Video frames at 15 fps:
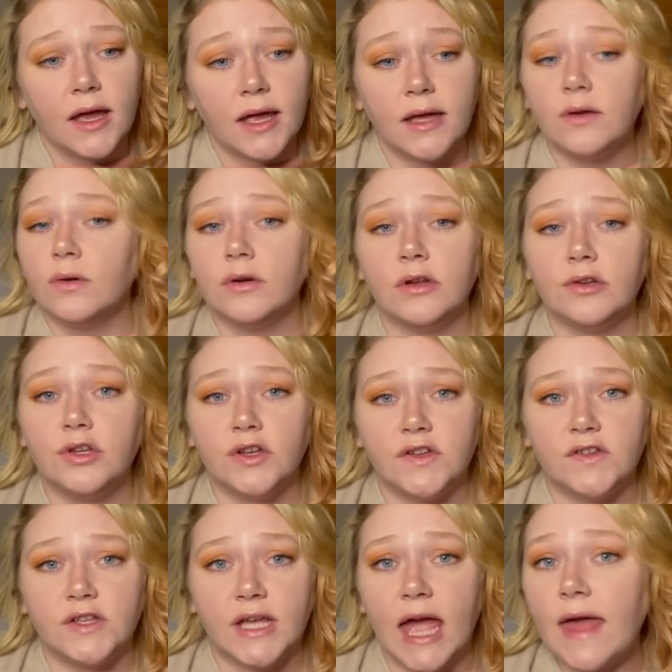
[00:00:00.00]
in order
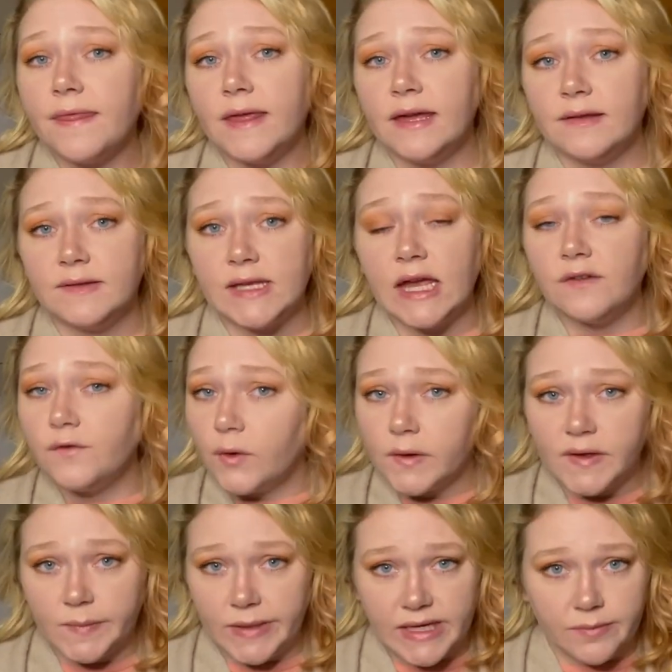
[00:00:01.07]
just to get things done for
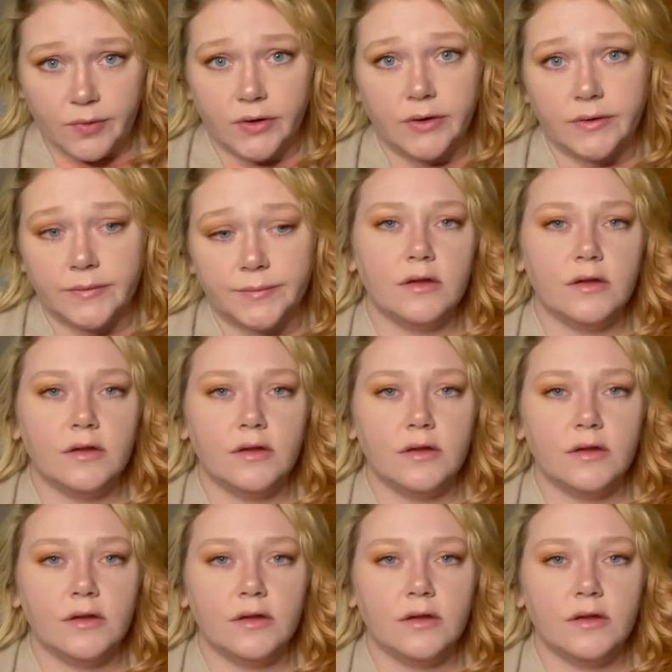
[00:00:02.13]
his people.